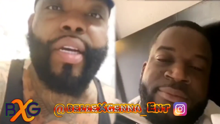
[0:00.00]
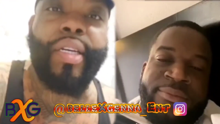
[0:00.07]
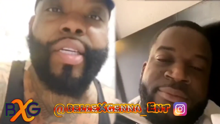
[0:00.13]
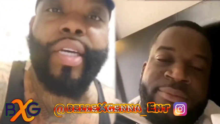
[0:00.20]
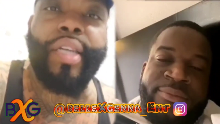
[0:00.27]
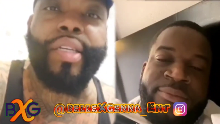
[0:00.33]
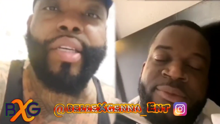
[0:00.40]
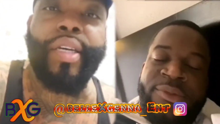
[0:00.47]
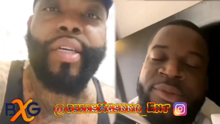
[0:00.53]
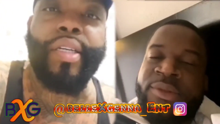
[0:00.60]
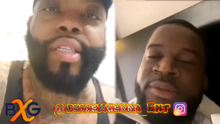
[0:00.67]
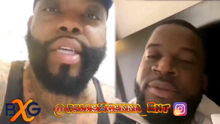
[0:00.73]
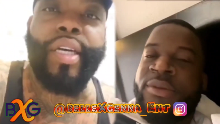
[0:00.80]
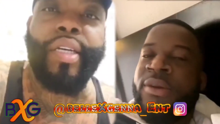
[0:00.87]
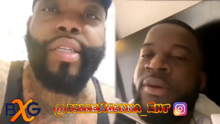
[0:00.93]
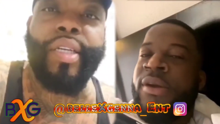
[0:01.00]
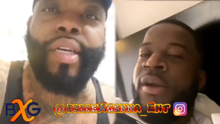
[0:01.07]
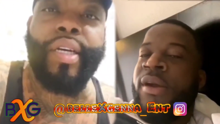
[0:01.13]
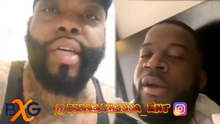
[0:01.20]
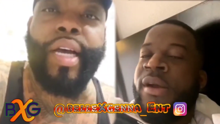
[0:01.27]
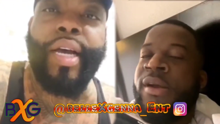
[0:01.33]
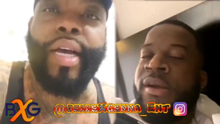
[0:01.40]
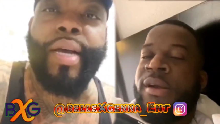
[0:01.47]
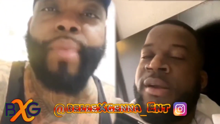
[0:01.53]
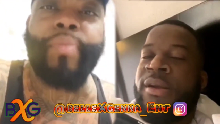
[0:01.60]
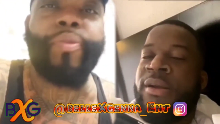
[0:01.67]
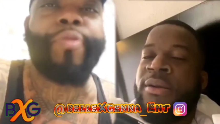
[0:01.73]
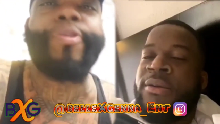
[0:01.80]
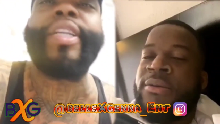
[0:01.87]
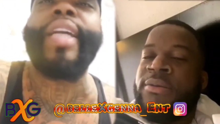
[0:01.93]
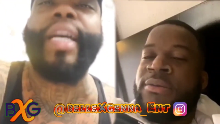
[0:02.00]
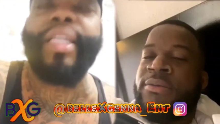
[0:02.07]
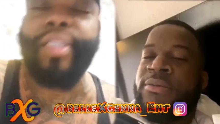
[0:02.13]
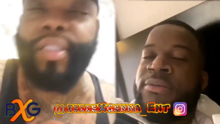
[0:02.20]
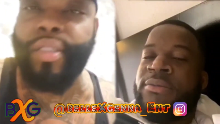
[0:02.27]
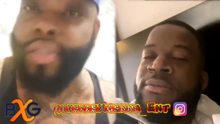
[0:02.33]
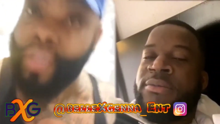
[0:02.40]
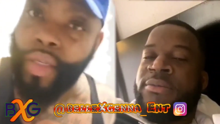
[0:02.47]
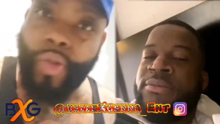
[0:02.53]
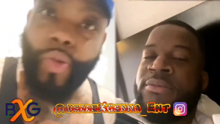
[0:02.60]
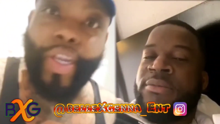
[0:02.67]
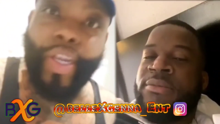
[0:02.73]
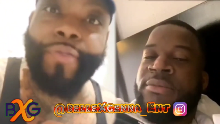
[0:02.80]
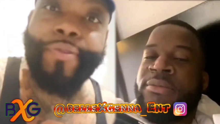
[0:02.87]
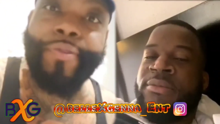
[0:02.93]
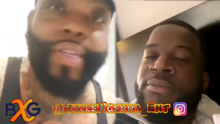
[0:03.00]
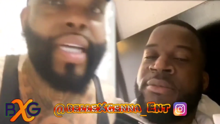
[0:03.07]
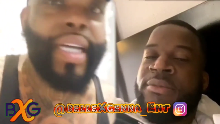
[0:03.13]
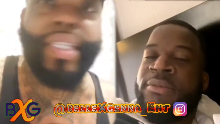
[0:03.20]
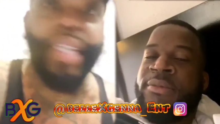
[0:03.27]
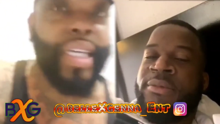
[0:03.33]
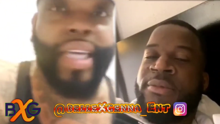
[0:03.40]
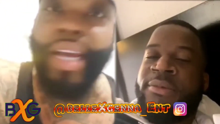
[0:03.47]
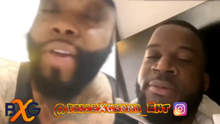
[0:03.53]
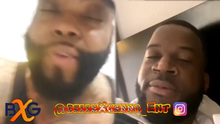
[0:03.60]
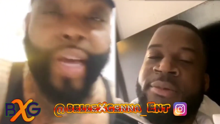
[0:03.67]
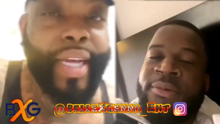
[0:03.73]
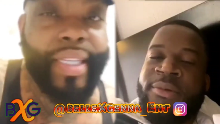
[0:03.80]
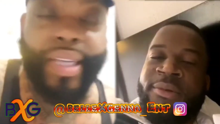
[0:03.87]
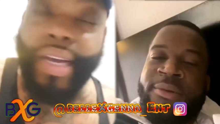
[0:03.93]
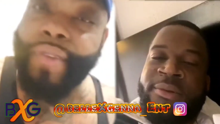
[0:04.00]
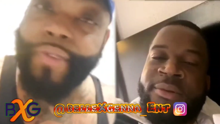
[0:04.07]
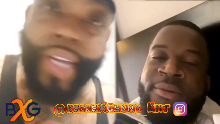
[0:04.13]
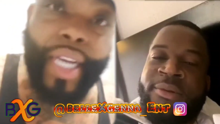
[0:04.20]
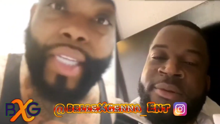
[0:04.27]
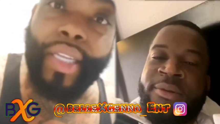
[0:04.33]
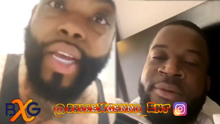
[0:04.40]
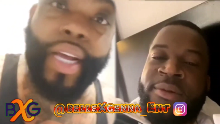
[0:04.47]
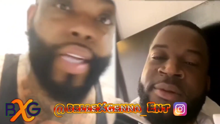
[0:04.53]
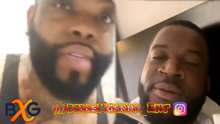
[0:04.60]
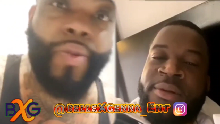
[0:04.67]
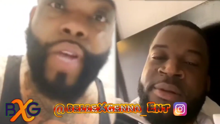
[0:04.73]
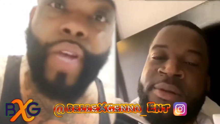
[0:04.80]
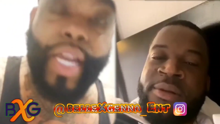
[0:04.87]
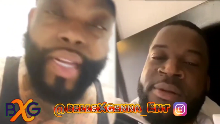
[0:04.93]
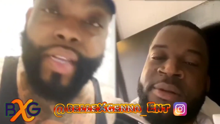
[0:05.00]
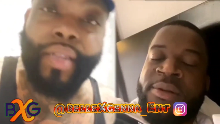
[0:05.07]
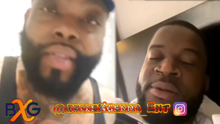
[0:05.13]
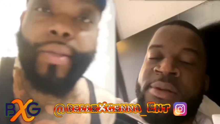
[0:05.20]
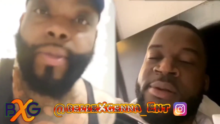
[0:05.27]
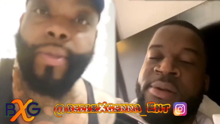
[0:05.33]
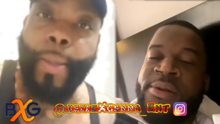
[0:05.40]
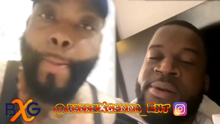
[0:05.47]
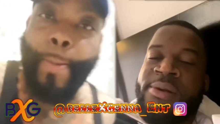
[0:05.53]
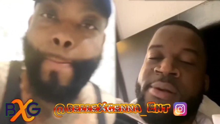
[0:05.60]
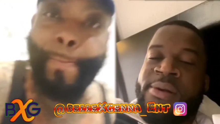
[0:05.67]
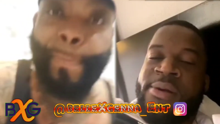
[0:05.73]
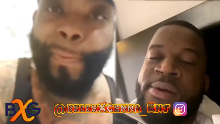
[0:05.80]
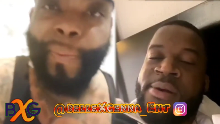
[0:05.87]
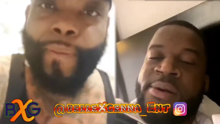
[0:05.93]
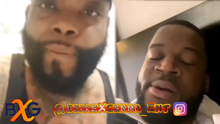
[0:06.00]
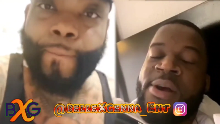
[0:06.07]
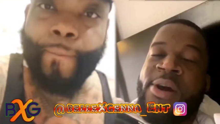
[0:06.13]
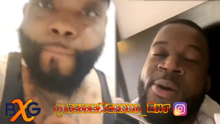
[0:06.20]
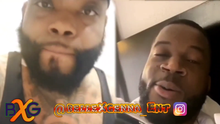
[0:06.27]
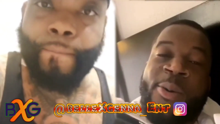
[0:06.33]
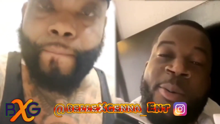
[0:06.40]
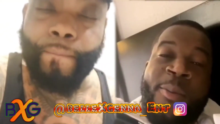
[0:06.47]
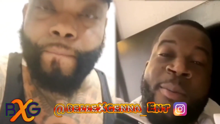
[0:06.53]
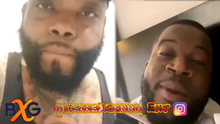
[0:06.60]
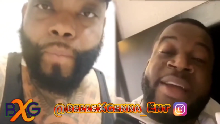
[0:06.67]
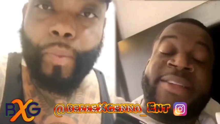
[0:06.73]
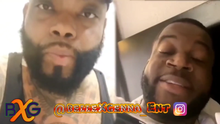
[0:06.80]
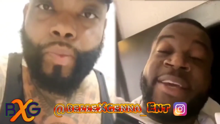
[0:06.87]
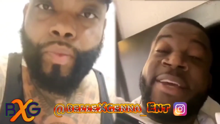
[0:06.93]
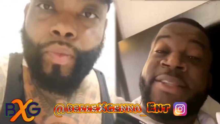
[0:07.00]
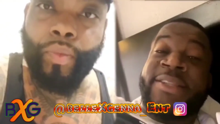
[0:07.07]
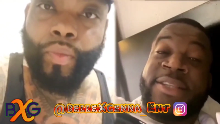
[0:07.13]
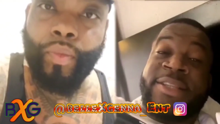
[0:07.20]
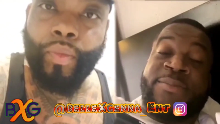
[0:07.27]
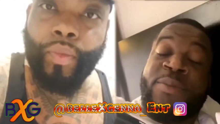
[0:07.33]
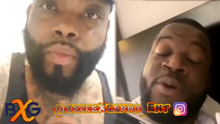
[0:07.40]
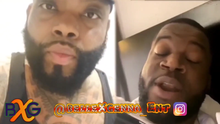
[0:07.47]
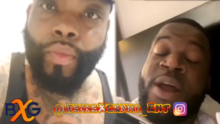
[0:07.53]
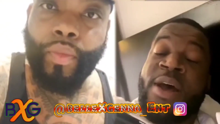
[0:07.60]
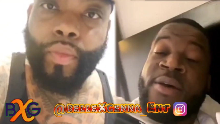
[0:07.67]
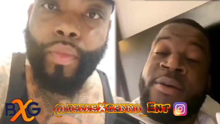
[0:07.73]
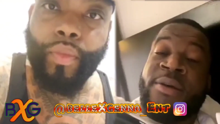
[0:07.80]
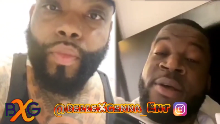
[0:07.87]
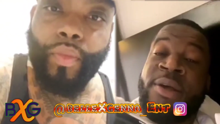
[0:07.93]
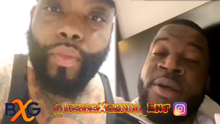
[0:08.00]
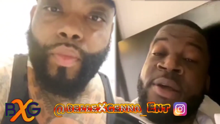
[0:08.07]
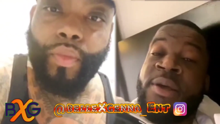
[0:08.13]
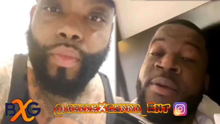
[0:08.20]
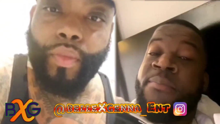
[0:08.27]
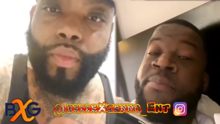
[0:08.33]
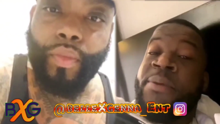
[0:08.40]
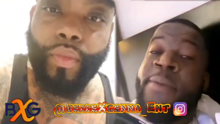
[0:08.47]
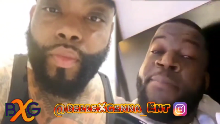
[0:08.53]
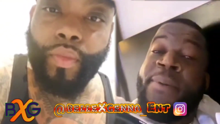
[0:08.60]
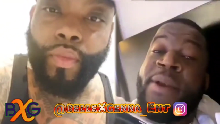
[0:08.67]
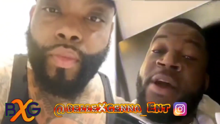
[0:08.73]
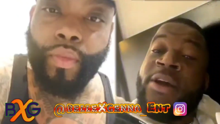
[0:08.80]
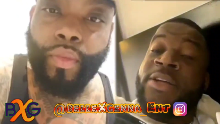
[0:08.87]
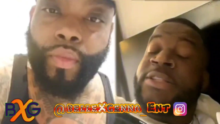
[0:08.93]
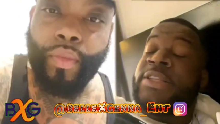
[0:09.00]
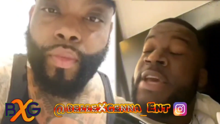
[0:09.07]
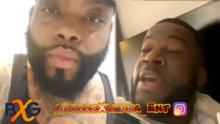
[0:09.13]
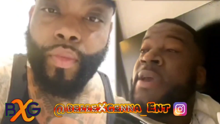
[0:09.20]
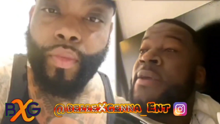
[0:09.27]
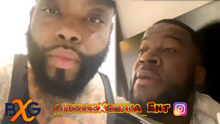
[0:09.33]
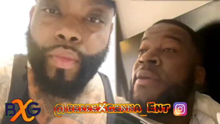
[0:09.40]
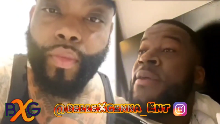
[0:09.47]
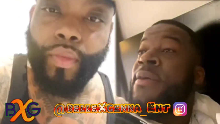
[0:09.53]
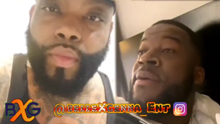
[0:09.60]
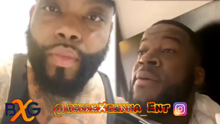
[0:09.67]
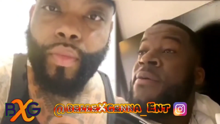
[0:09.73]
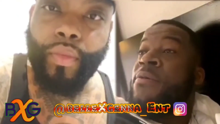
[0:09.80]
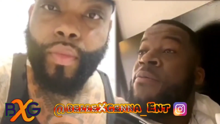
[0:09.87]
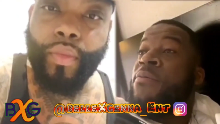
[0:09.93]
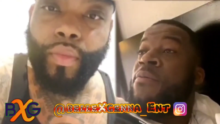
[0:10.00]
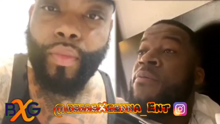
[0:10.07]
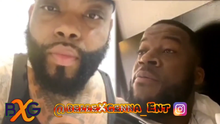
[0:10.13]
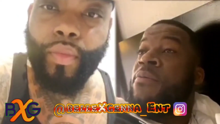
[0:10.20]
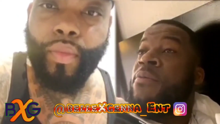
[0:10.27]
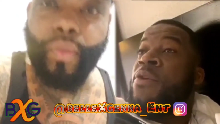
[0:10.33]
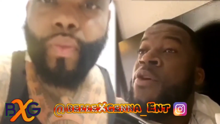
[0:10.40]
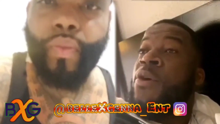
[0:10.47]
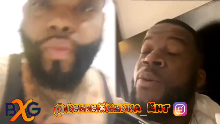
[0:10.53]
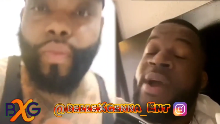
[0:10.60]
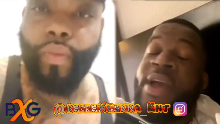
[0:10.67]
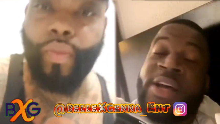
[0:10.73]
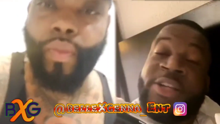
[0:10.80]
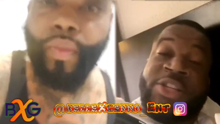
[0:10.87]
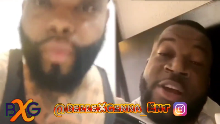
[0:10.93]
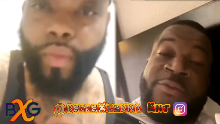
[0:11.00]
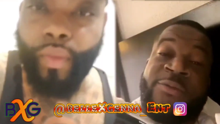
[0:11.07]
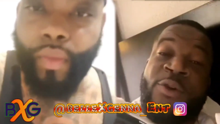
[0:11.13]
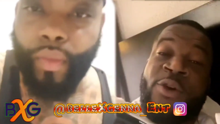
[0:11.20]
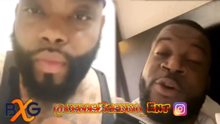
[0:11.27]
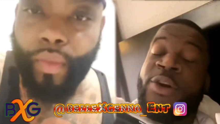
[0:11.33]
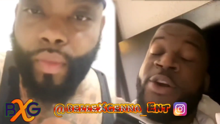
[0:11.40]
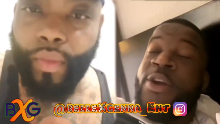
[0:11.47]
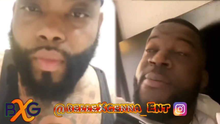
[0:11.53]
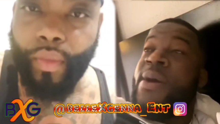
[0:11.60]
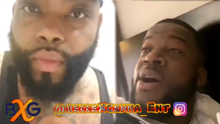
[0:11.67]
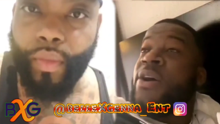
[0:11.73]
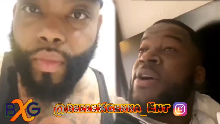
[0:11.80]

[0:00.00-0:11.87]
Speaker 1: your your your your um finance. With your finance, you can't write off that all the while.
Speaker 2: Yo, my thing is this, brother. People are gonna say no, why you chat fuckery, DeMarco,